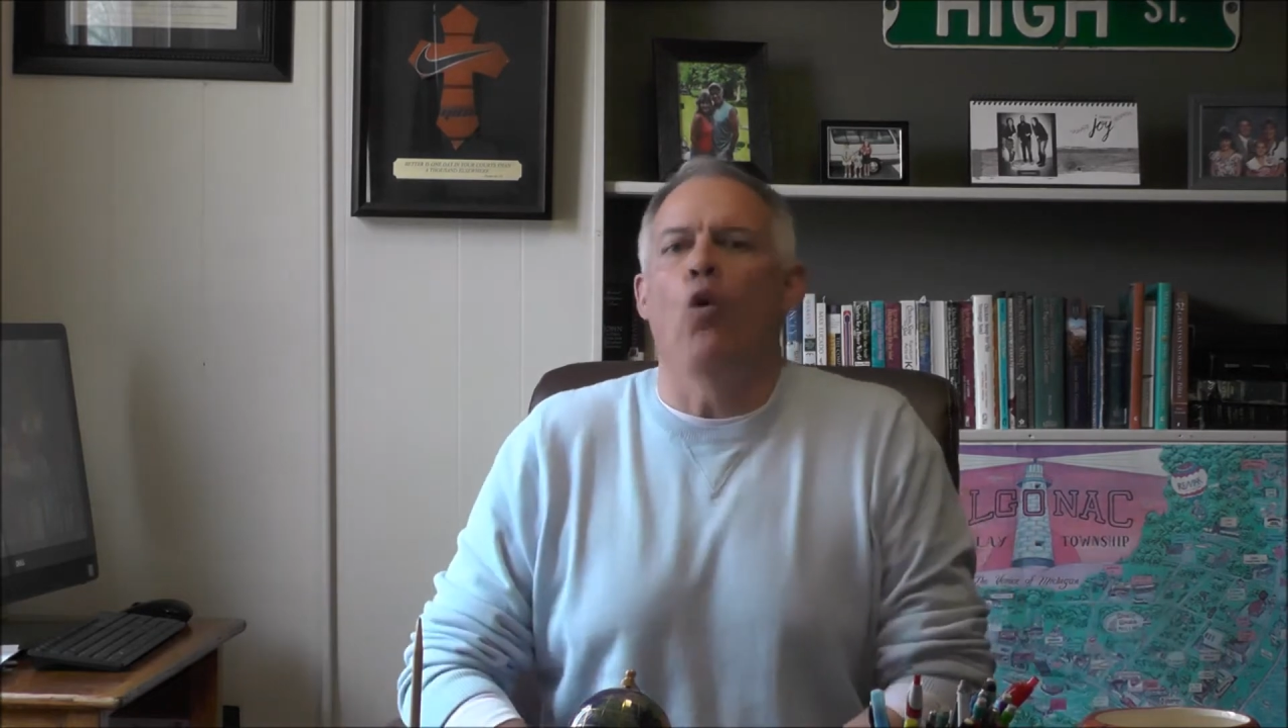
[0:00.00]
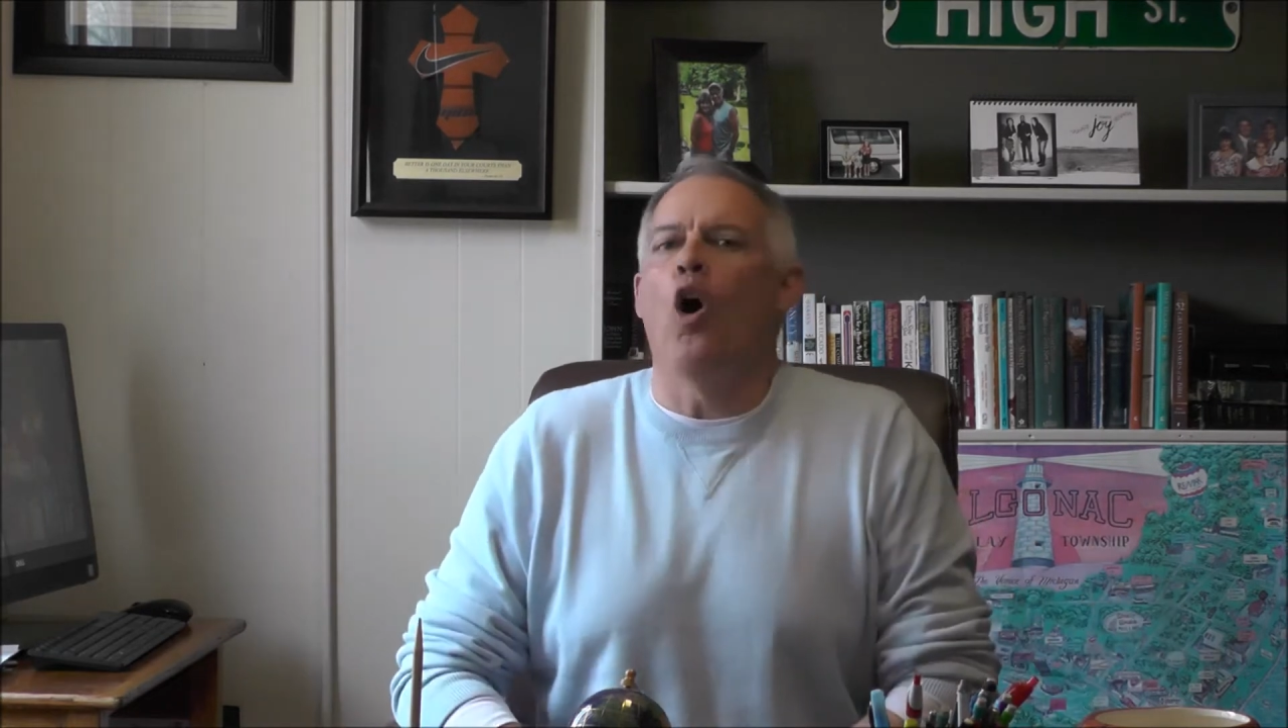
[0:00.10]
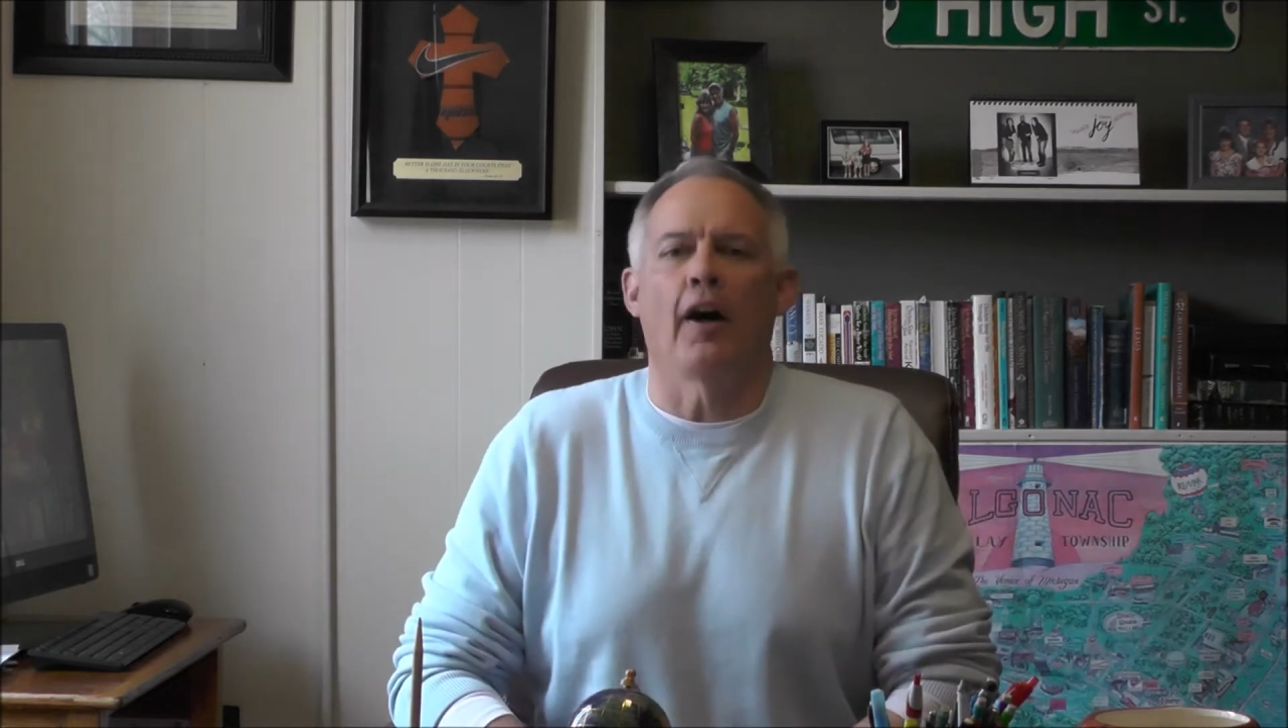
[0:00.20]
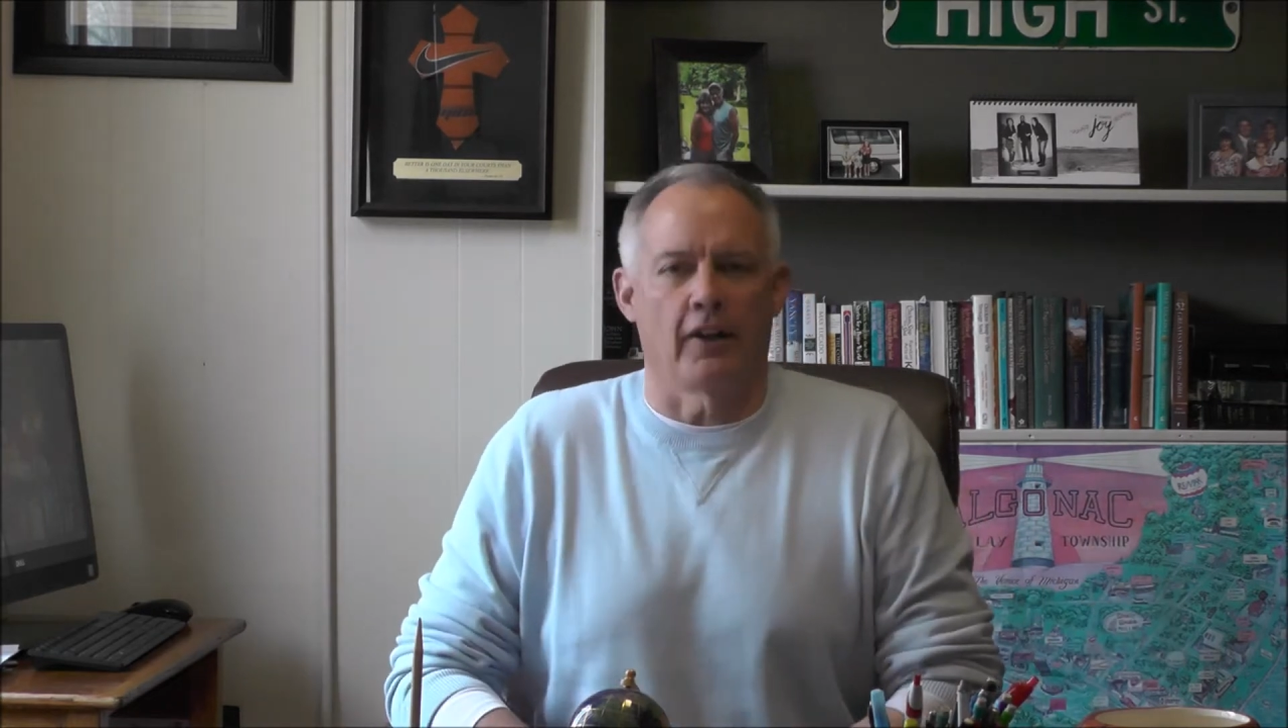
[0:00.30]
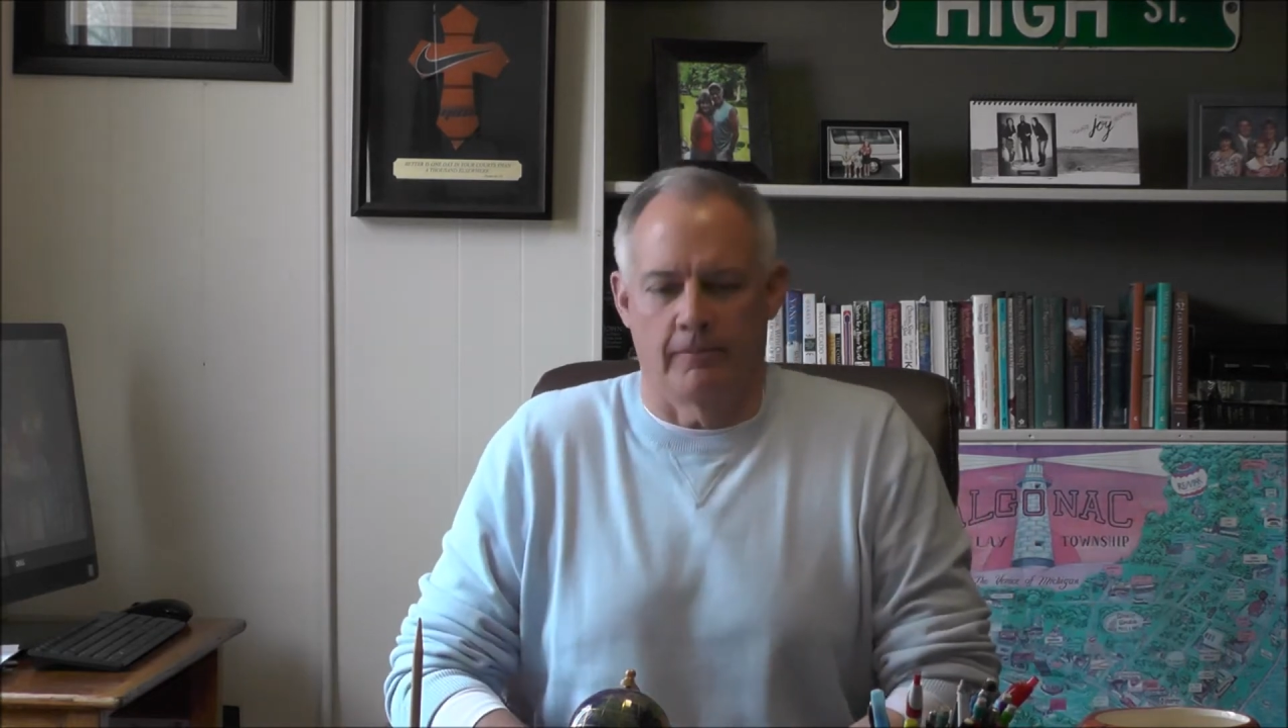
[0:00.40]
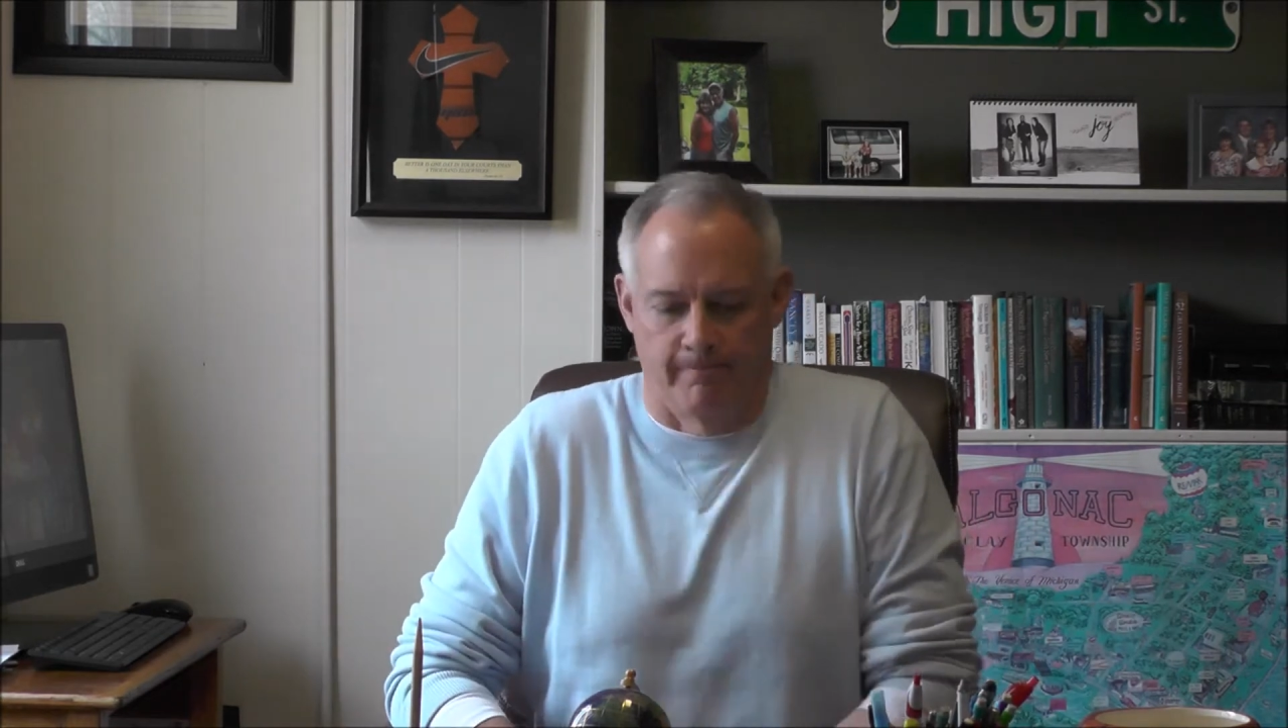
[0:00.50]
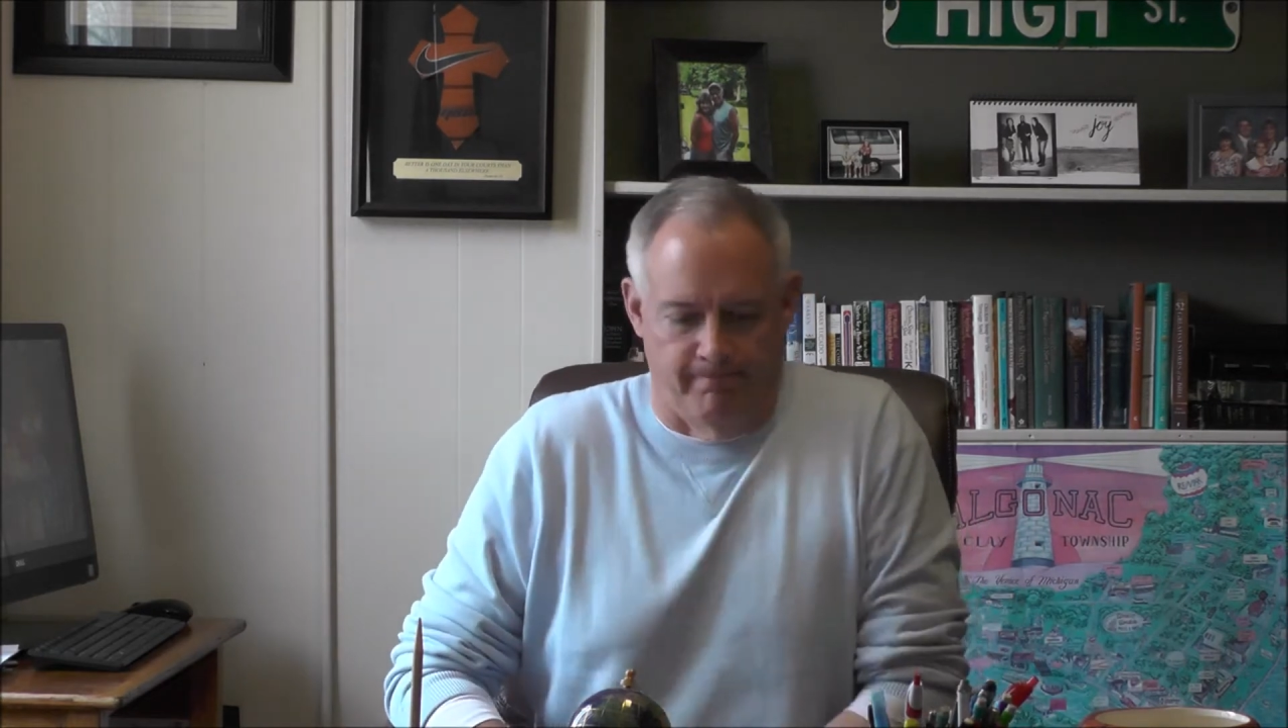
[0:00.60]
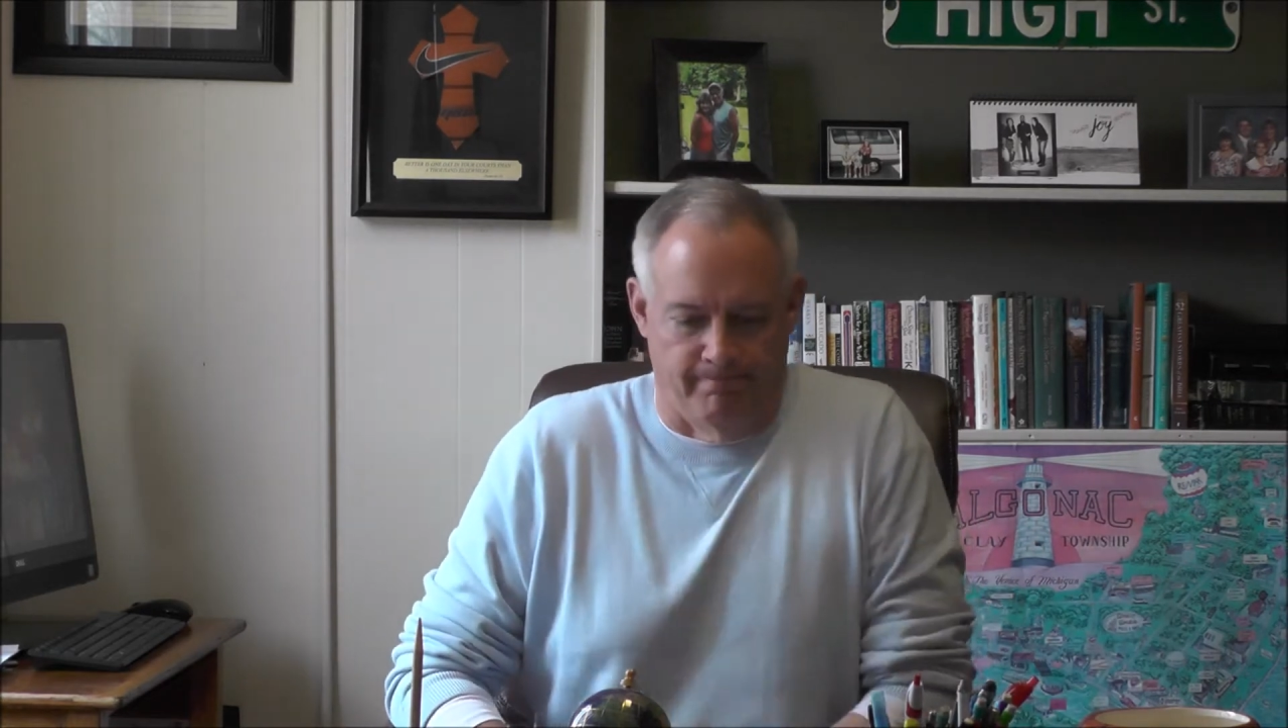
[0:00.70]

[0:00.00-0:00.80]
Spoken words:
water.